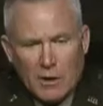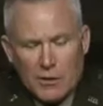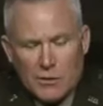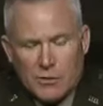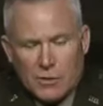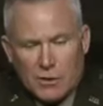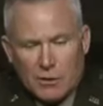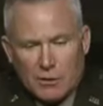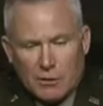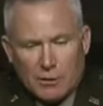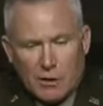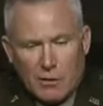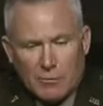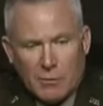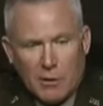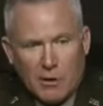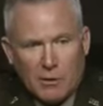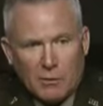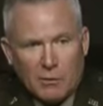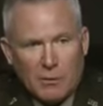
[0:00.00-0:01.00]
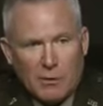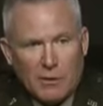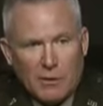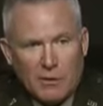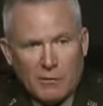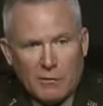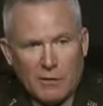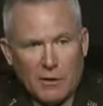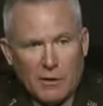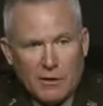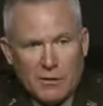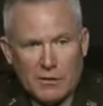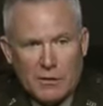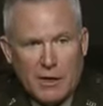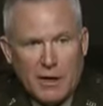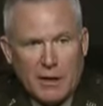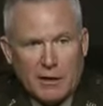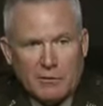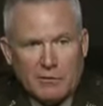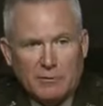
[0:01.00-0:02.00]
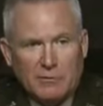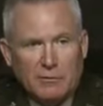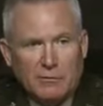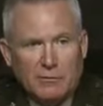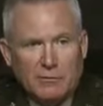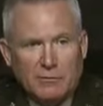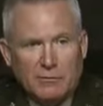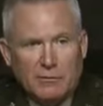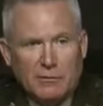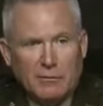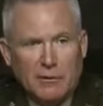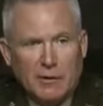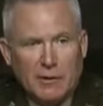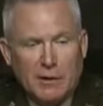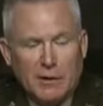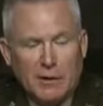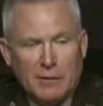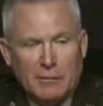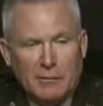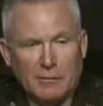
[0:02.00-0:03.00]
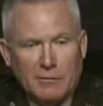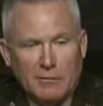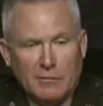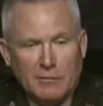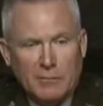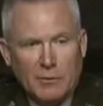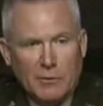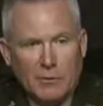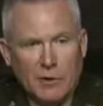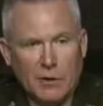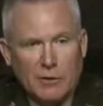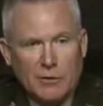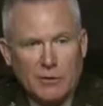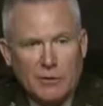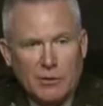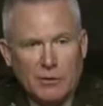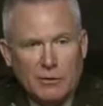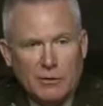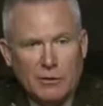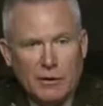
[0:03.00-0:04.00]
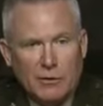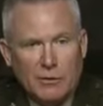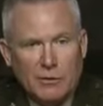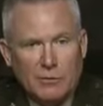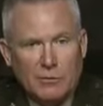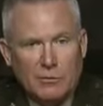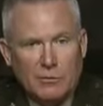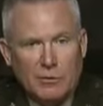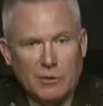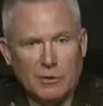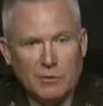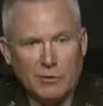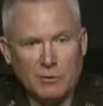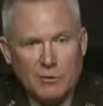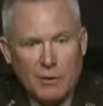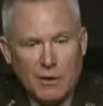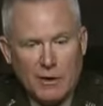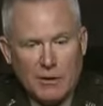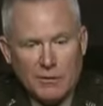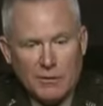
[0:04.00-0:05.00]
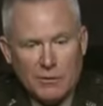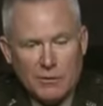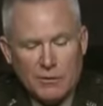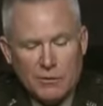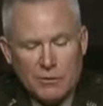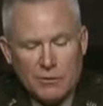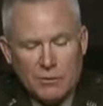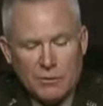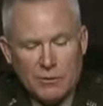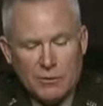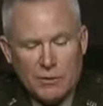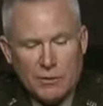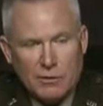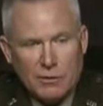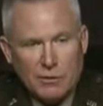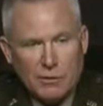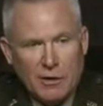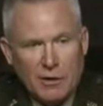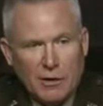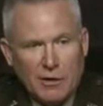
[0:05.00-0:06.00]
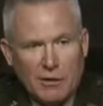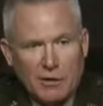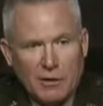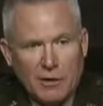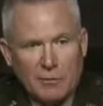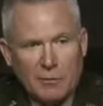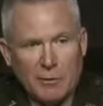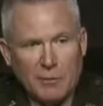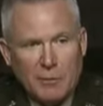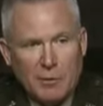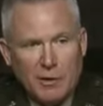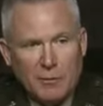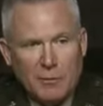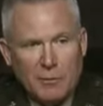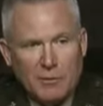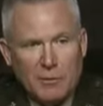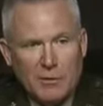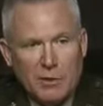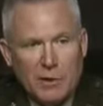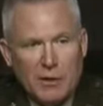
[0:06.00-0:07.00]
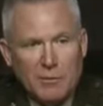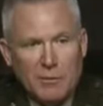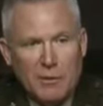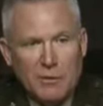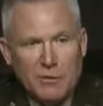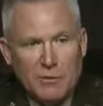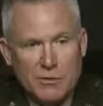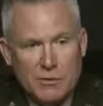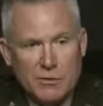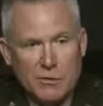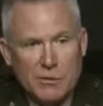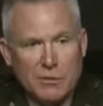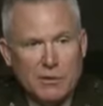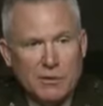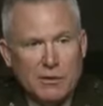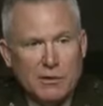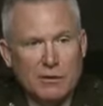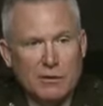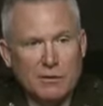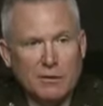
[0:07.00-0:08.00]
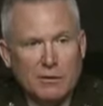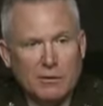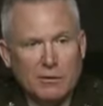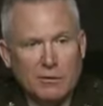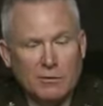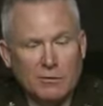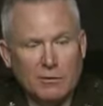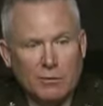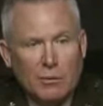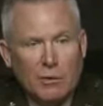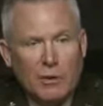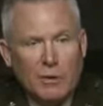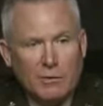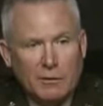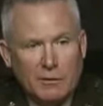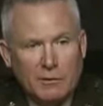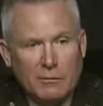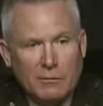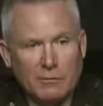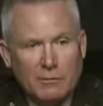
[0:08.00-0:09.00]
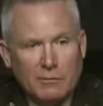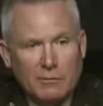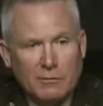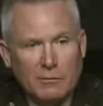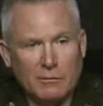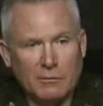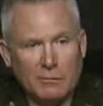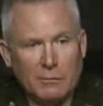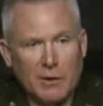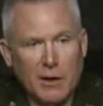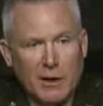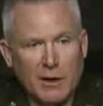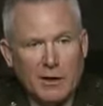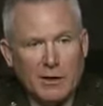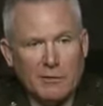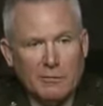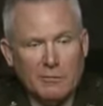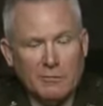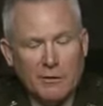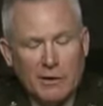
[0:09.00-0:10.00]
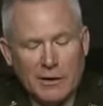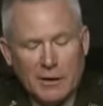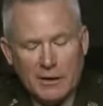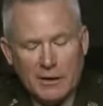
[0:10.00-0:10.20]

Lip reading: Senator, I'm not aware of the exact reduction. I do know that the joint security area up at Panmunjom is one way of